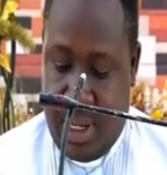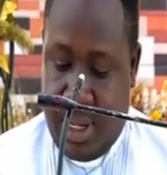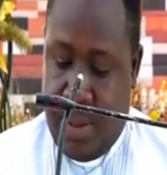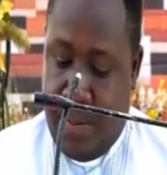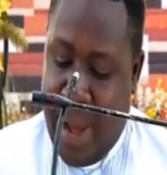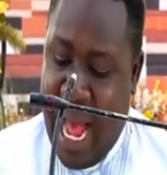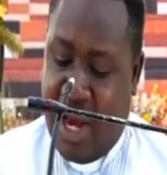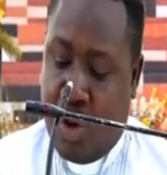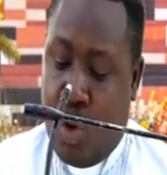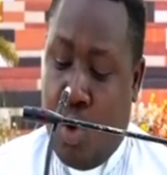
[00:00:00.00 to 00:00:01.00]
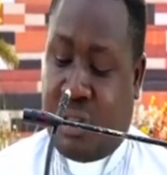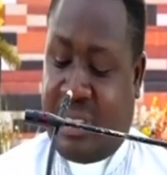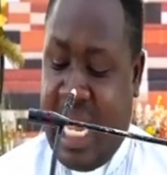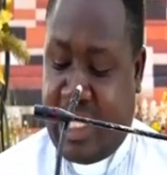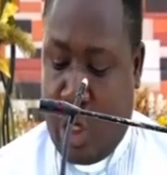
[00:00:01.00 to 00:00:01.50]
man who
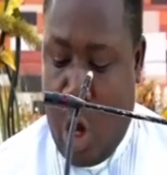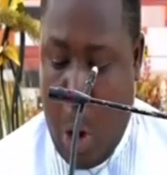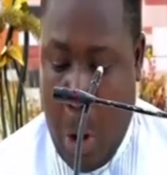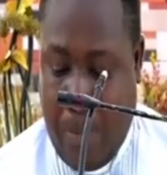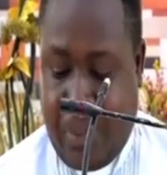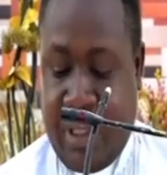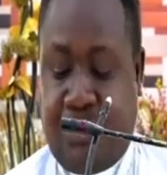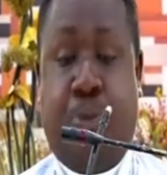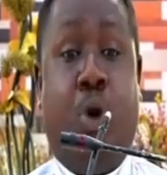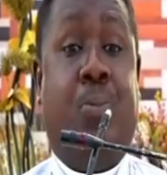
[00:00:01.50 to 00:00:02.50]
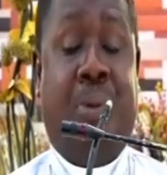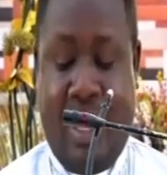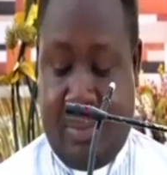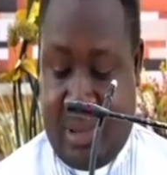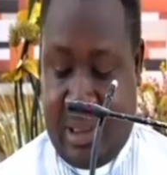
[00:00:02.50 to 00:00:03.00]
sets up
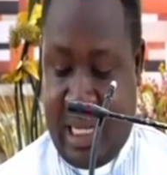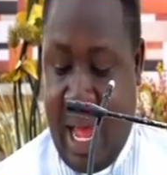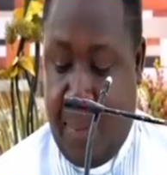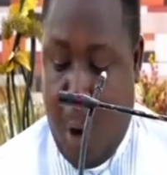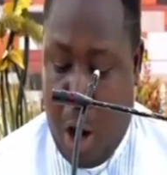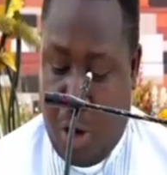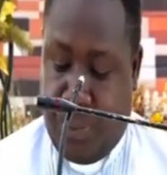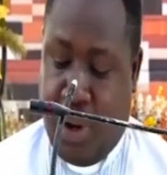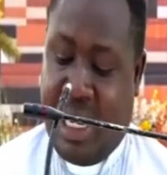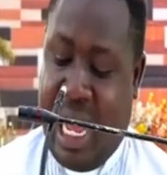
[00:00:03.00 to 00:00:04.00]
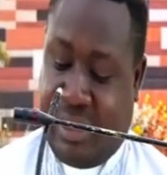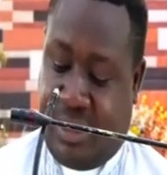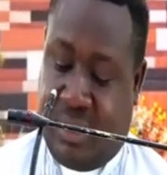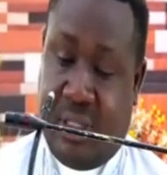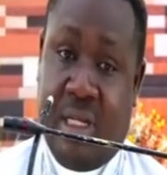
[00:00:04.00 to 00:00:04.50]
problems among
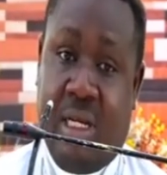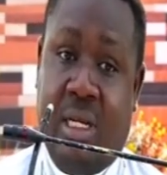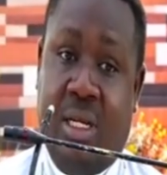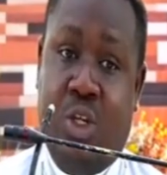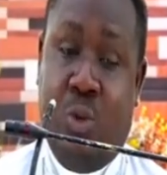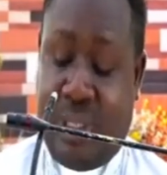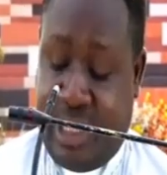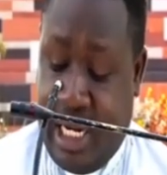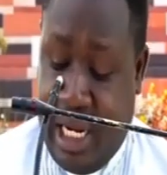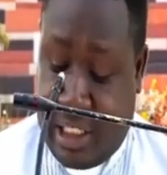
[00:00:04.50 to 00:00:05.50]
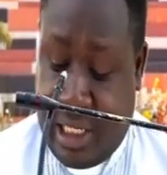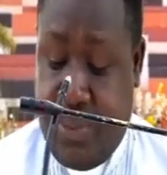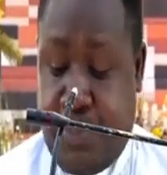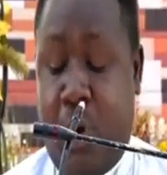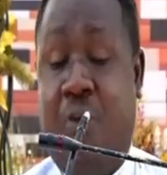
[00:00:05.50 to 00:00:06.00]
brothers. You will see this in
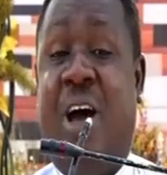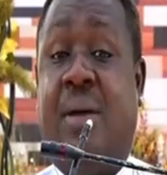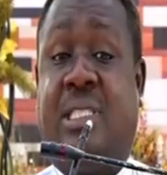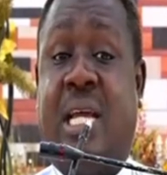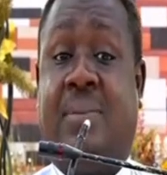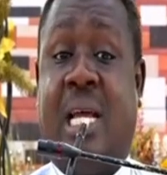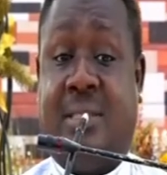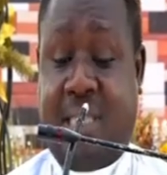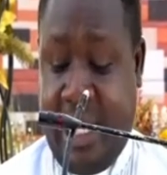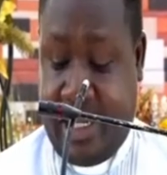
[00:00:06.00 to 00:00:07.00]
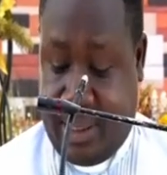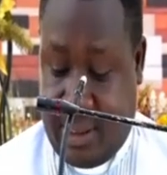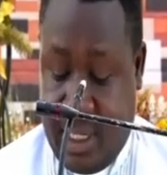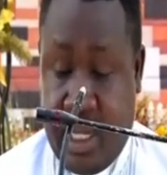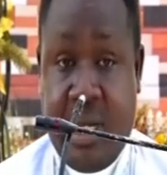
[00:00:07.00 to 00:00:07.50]
Proverbs chapter 6,
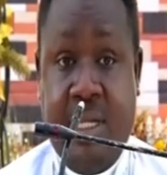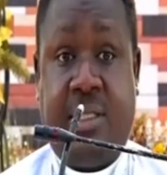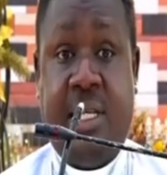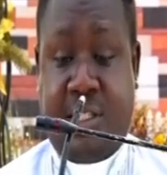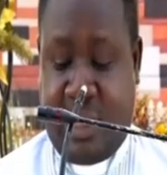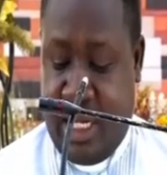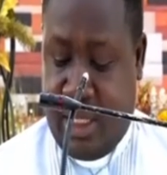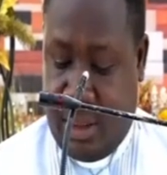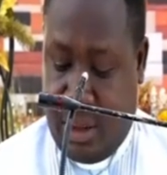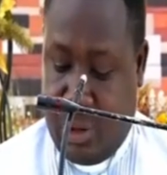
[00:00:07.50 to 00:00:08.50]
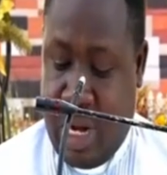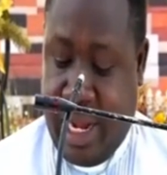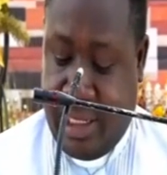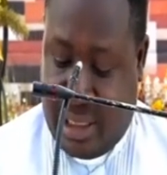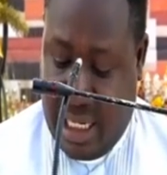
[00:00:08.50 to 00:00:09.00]
16 to
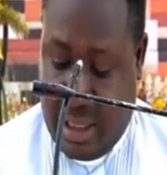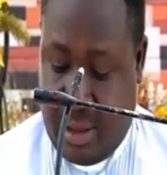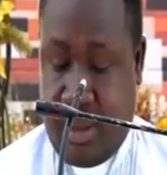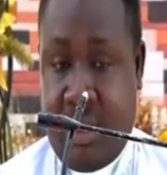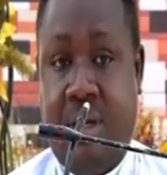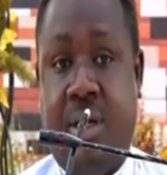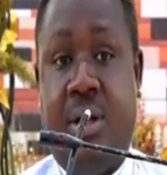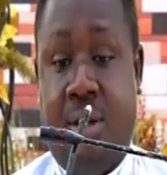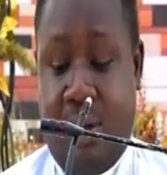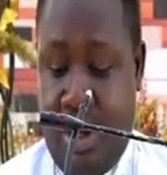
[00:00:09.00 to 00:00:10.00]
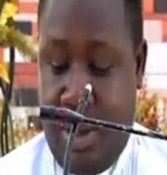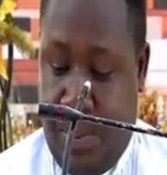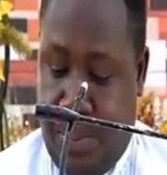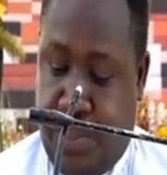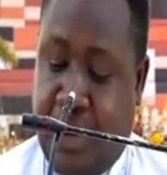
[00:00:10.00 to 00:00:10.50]
19.
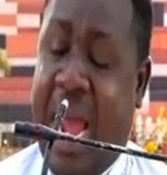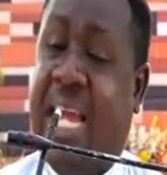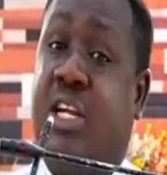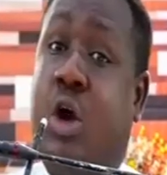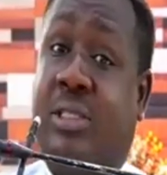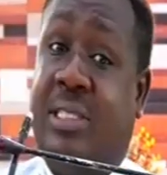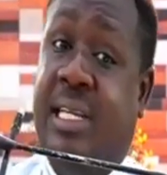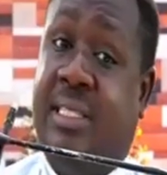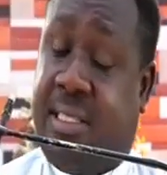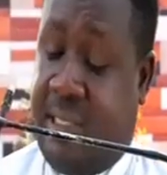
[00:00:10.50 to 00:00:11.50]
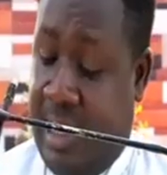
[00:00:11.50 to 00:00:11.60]
Pride causes